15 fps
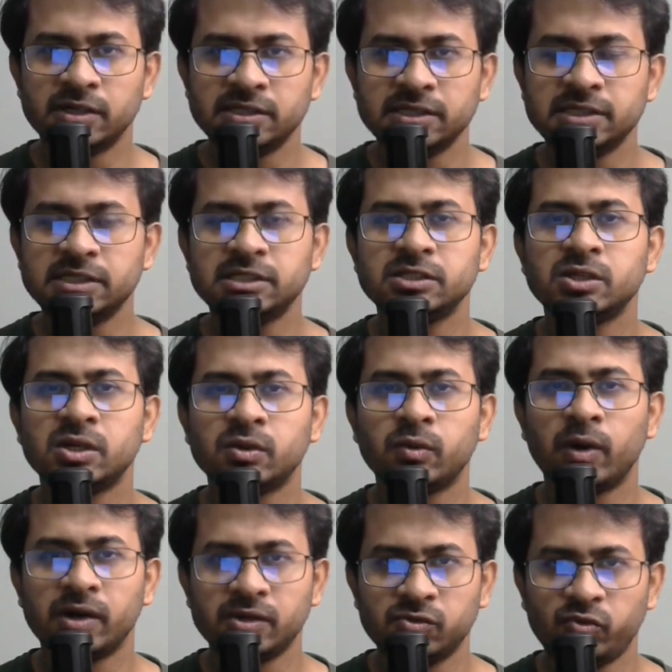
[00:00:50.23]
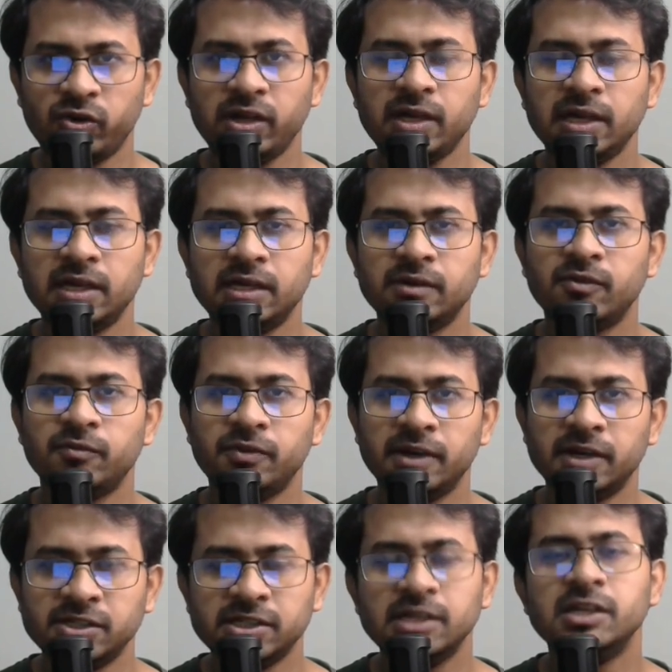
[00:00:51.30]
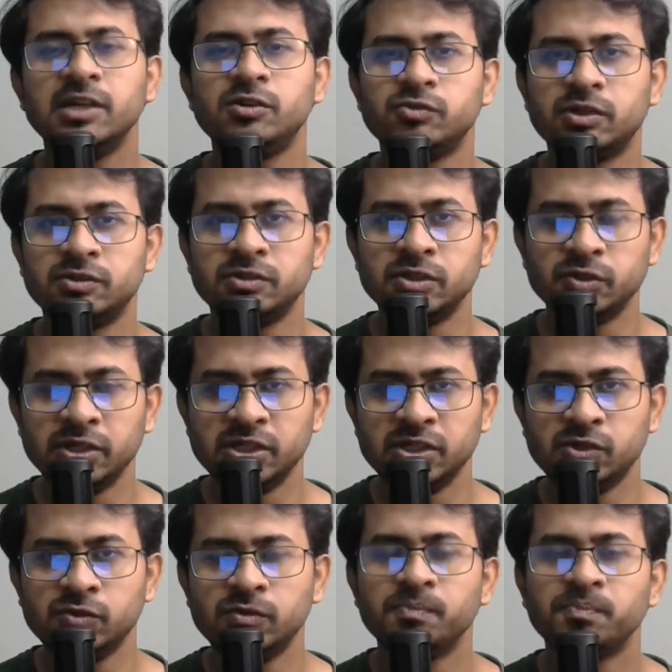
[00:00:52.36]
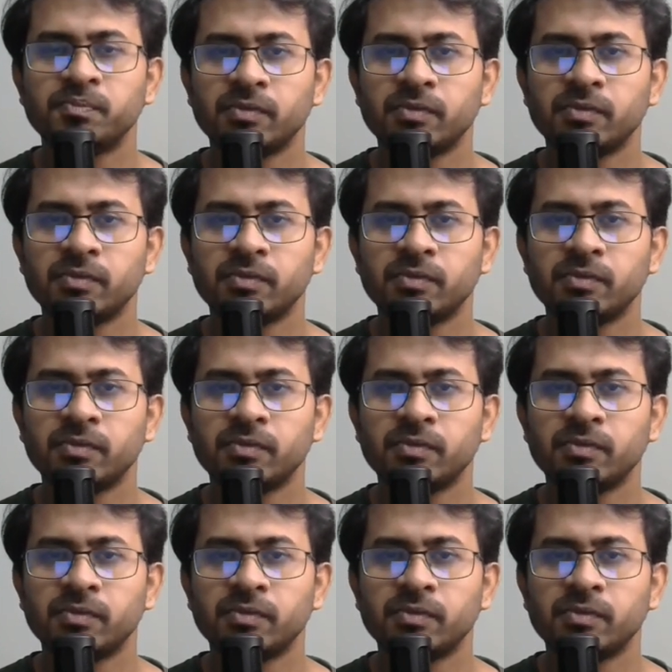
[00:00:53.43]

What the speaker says: this is quarter 3 in financial year 2022.